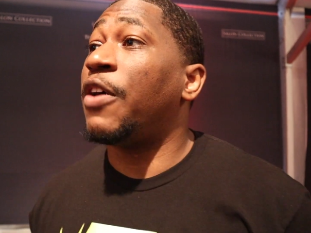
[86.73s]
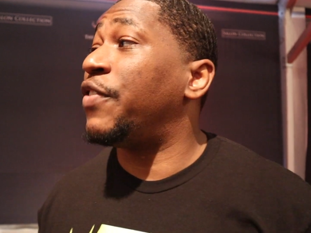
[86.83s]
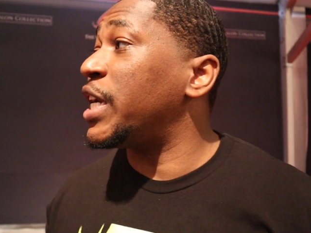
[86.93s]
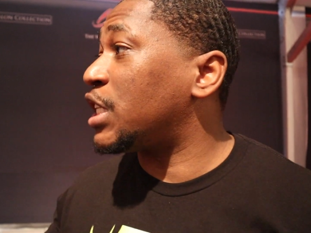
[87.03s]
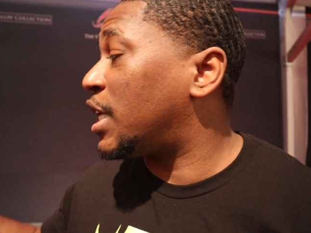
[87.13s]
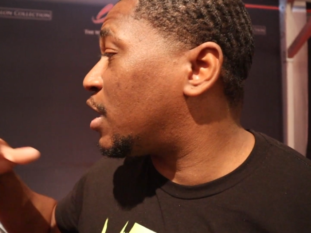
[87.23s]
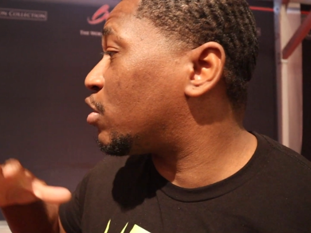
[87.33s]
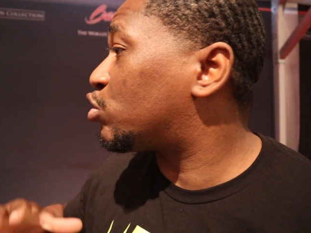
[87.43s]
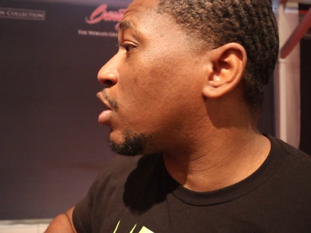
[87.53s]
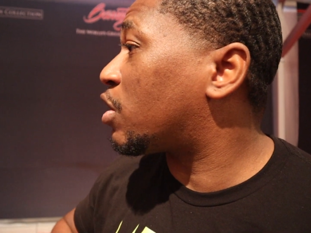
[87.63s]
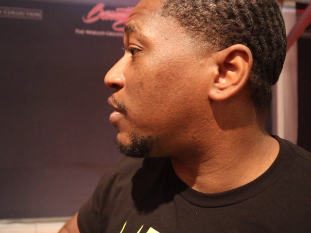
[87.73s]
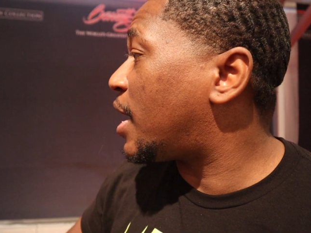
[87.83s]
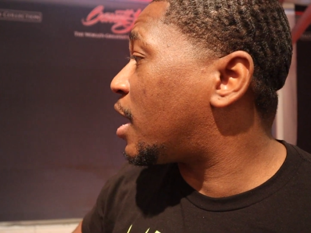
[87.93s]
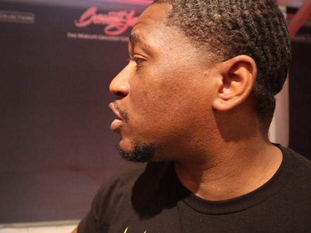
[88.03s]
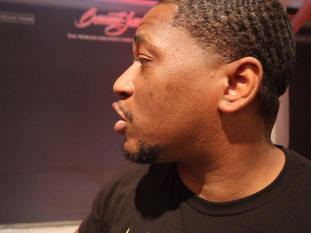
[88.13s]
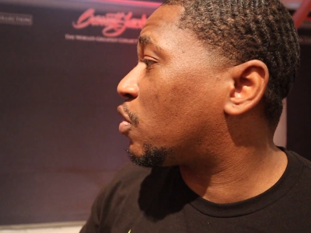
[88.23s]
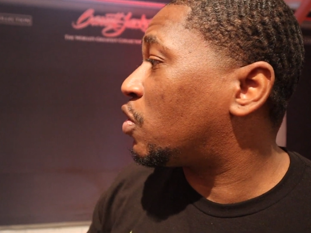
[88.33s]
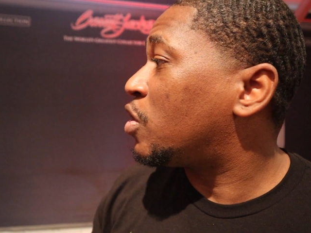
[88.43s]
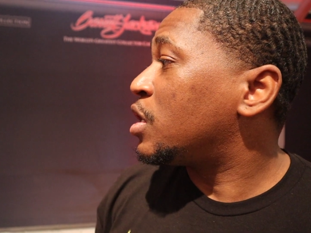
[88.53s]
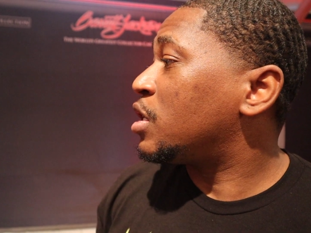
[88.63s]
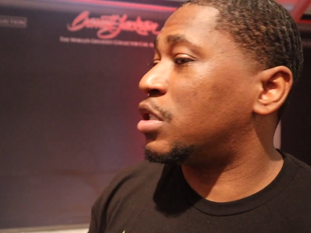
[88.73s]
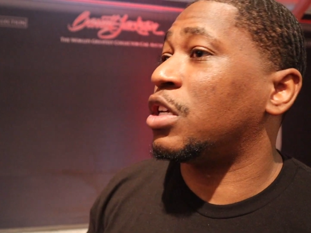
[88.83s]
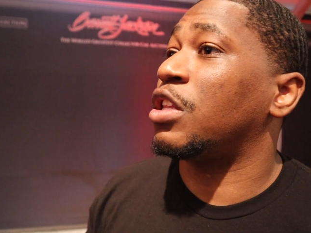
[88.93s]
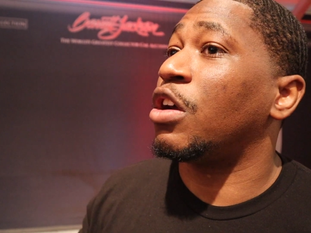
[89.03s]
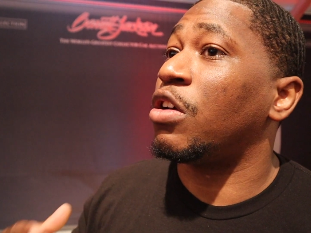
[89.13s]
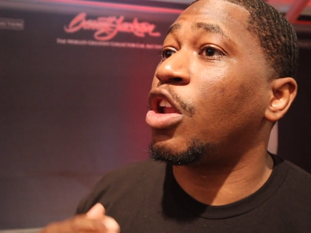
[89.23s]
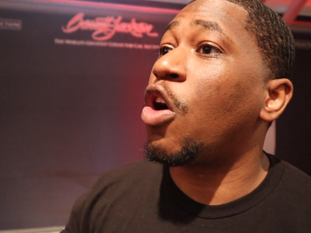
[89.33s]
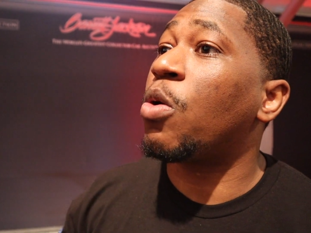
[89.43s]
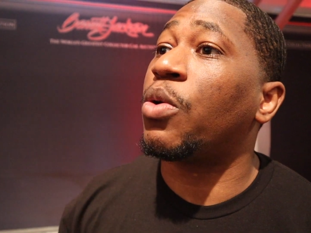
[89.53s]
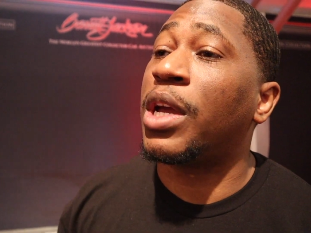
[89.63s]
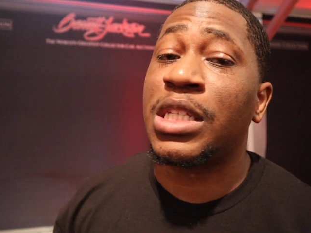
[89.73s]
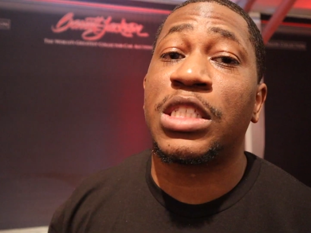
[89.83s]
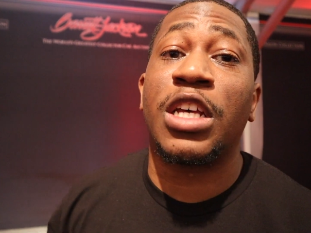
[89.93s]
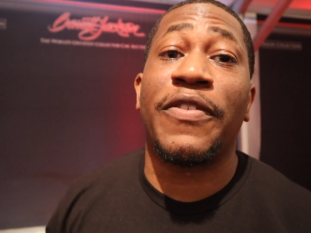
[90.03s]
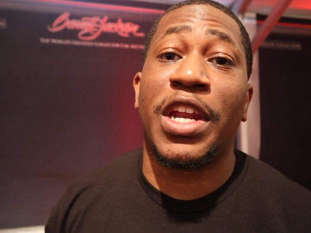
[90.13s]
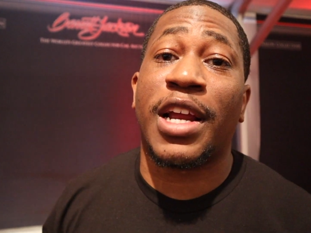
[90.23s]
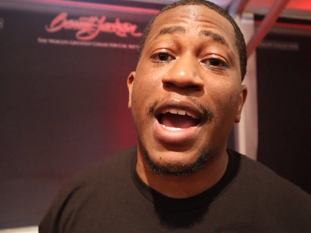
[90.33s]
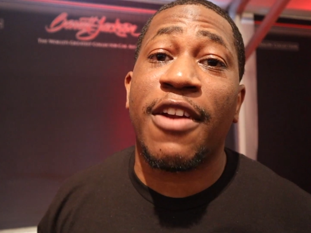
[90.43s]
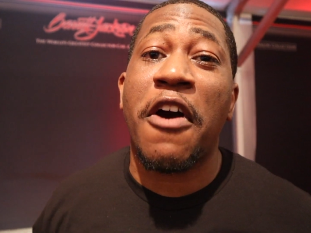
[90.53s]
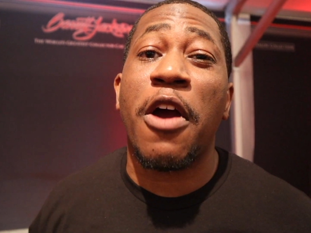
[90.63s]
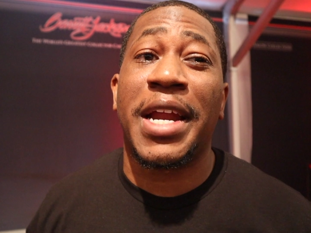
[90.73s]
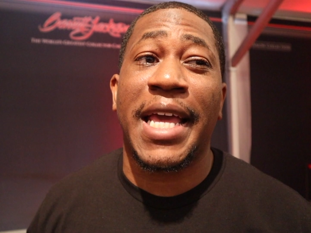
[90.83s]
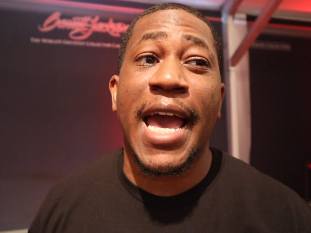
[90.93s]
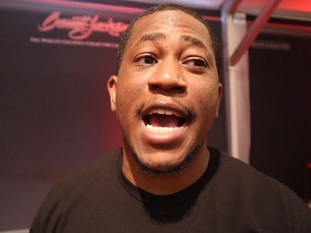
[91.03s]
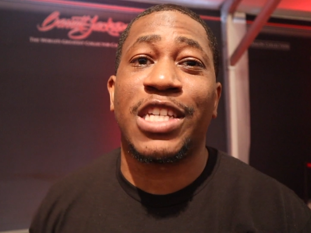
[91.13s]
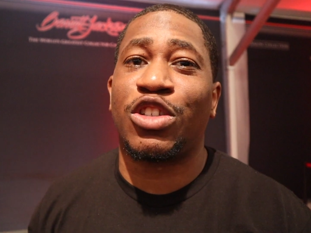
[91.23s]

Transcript: Eventually, it'll trickle down to the lower end stuff, and it kind of already has.